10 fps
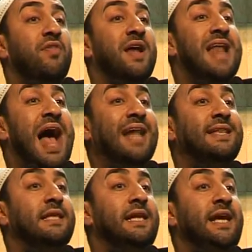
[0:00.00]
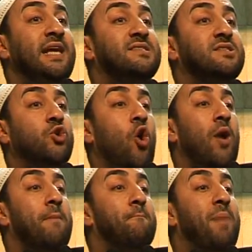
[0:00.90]
Then at least
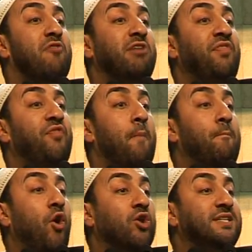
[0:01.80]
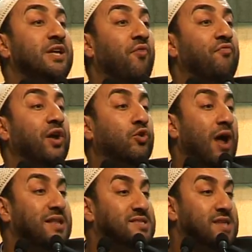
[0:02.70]
go and bury the body of the
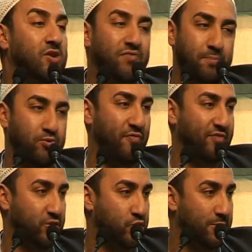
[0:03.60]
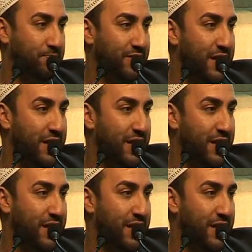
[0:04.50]
grandson of the prophet.